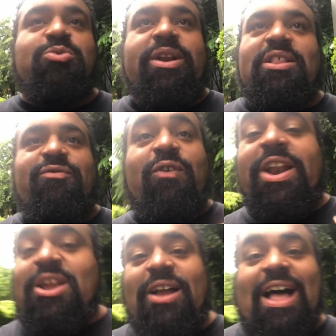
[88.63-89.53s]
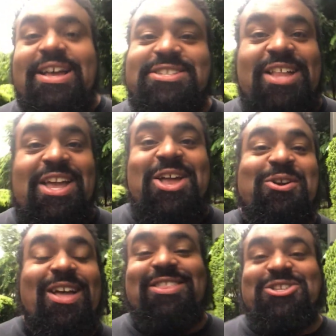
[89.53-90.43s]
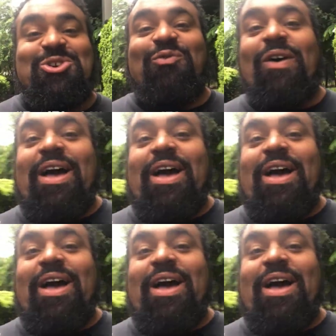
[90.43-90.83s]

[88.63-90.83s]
He's one of the funnier guys on the internet that you'll